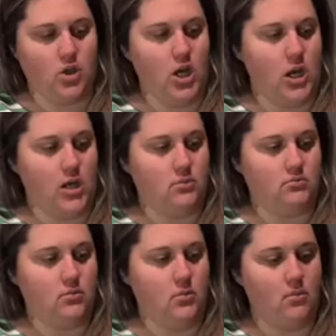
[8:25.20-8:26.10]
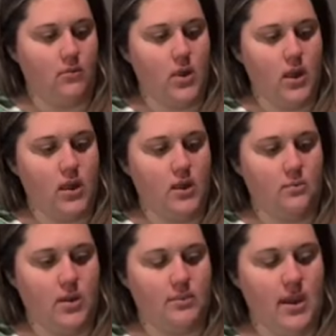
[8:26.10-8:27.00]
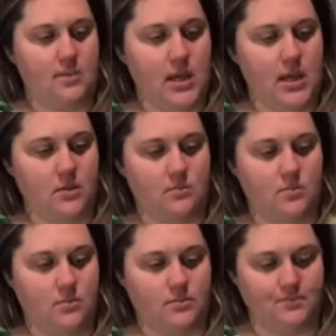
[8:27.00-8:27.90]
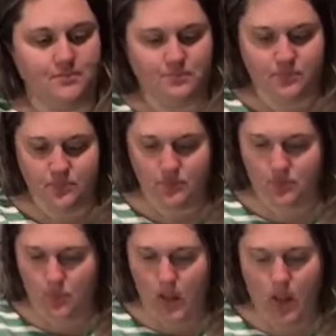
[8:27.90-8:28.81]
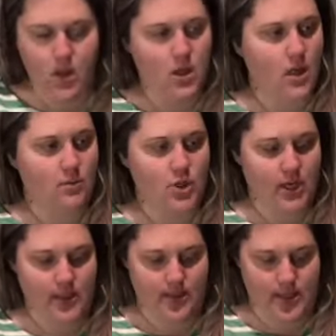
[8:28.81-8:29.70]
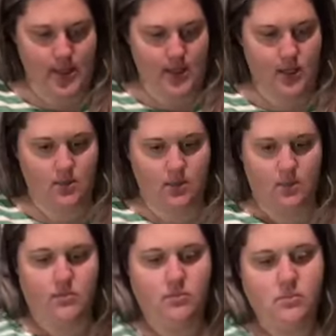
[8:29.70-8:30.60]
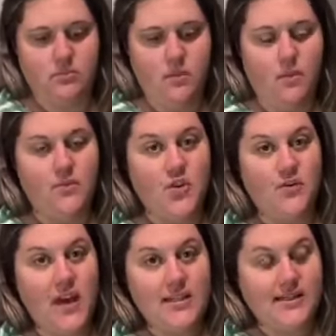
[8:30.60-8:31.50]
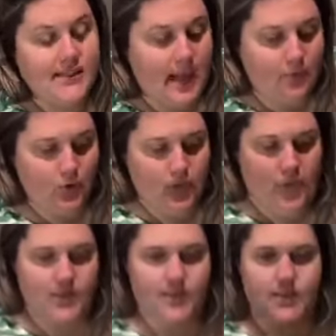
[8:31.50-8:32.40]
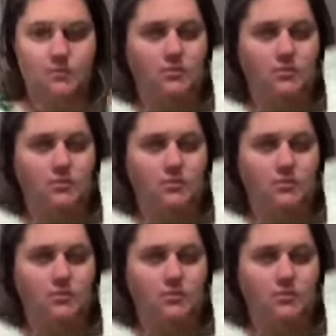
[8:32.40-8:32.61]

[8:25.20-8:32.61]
good. But maybe, I'm trying to think. So I've got to staple this.